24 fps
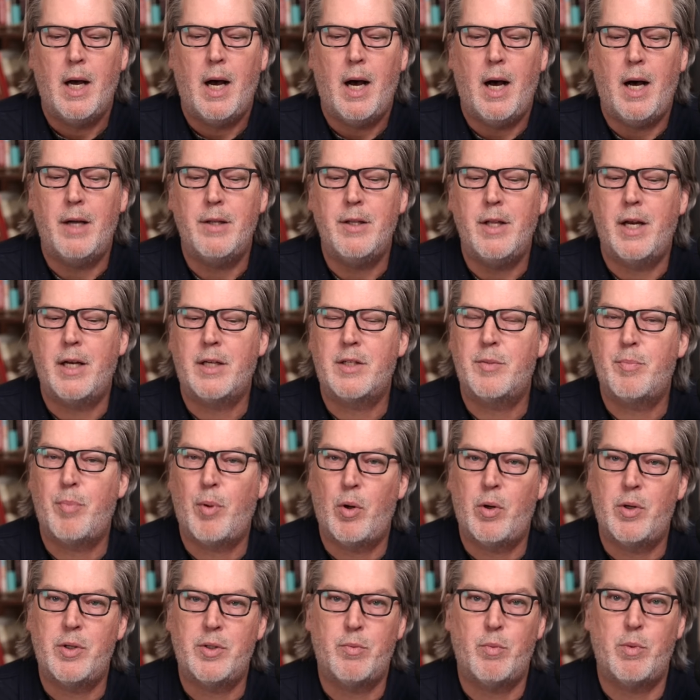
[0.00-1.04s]
that
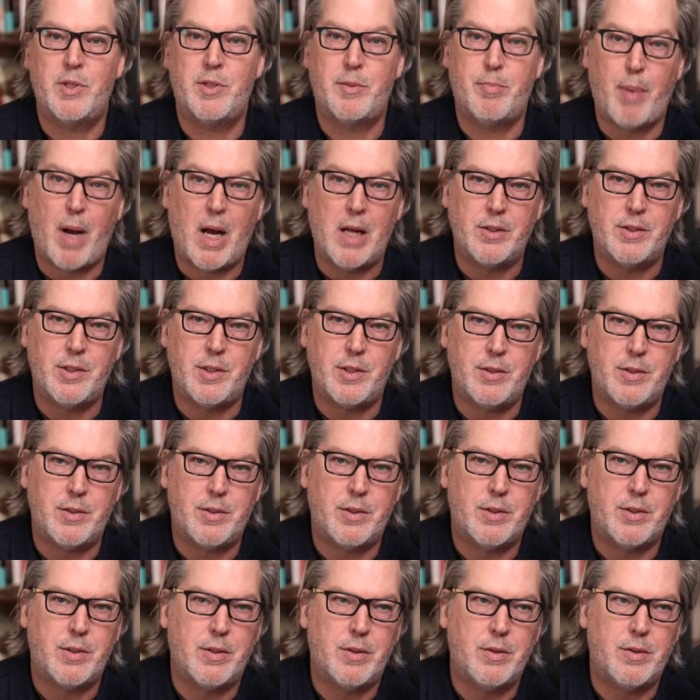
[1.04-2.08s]
explores
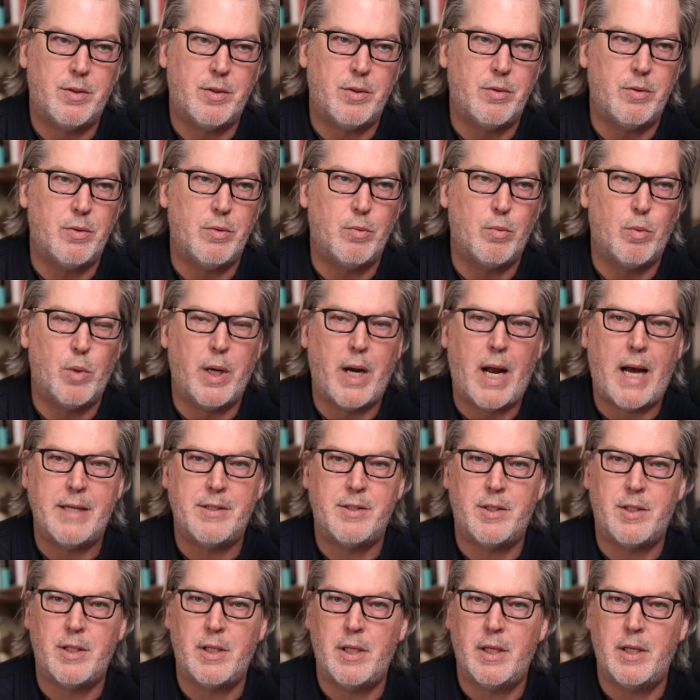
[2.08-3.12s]
responses to what I
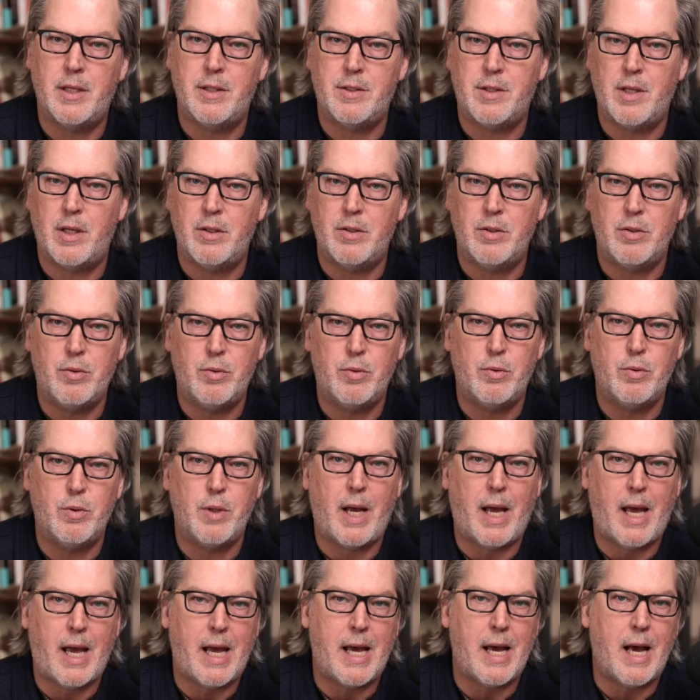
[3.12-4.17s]
see as a new
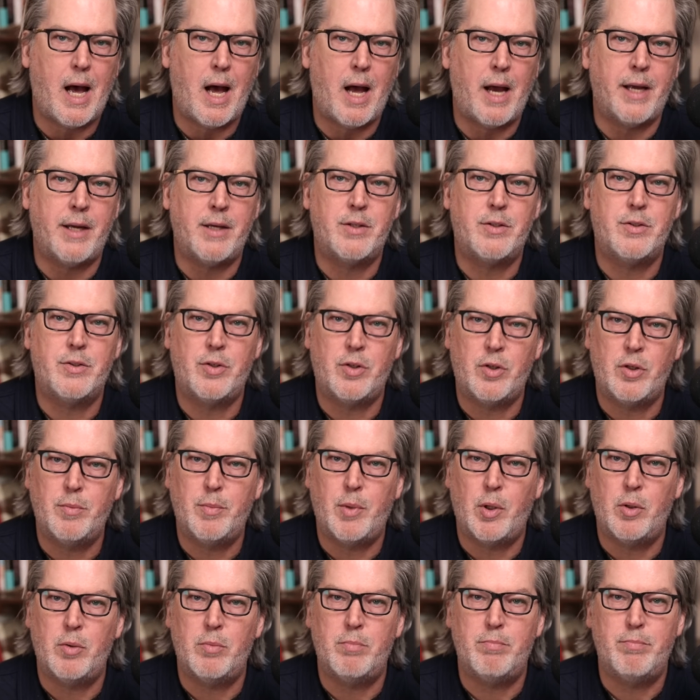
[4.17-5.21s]
AI
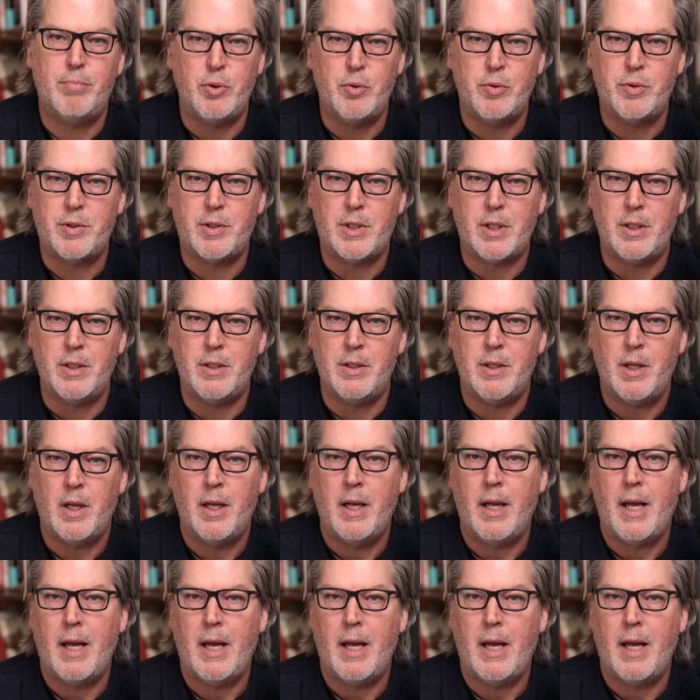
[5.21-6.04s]
turbo boosted